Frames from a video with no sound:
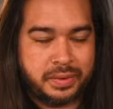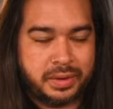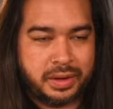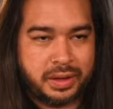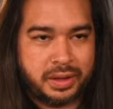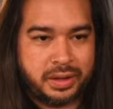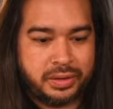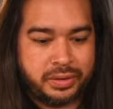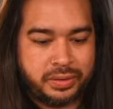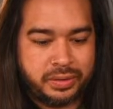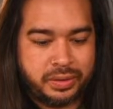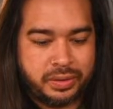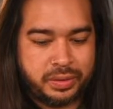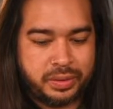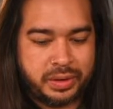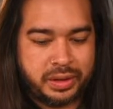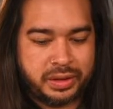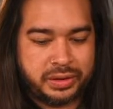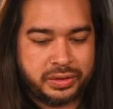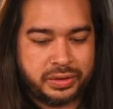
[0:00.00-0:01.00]
don't know
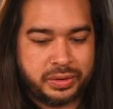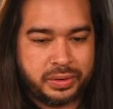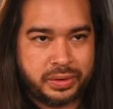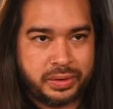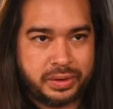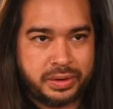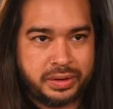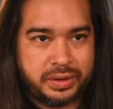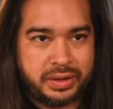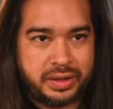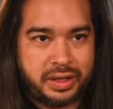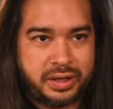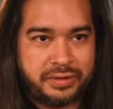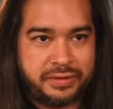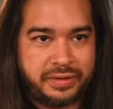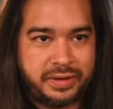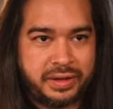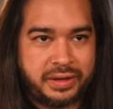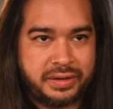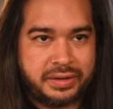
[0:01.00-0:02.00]
what I was doing.
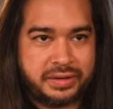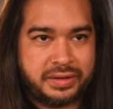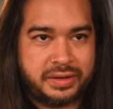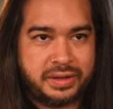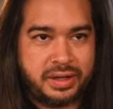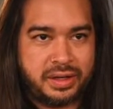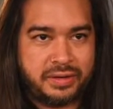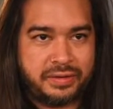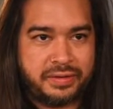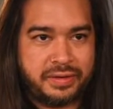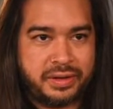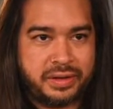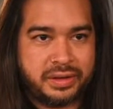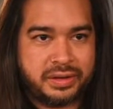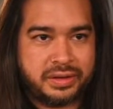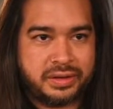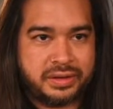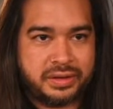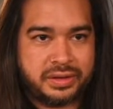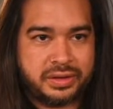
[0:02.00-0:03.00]

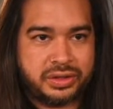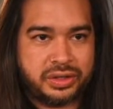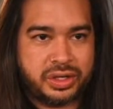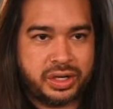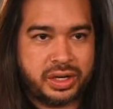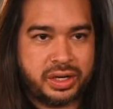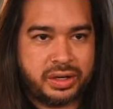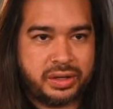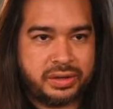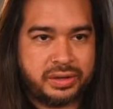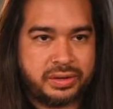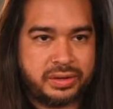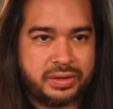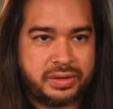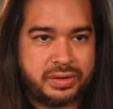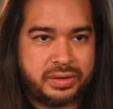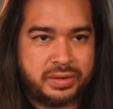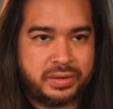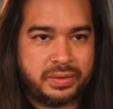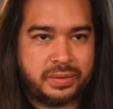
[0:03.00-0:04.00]
DFS, child,
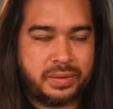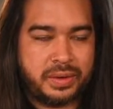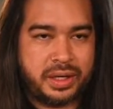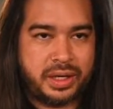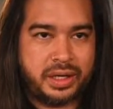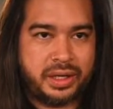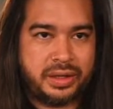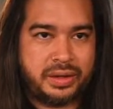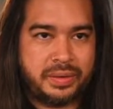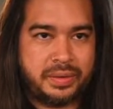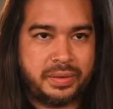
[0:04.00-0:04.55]
right?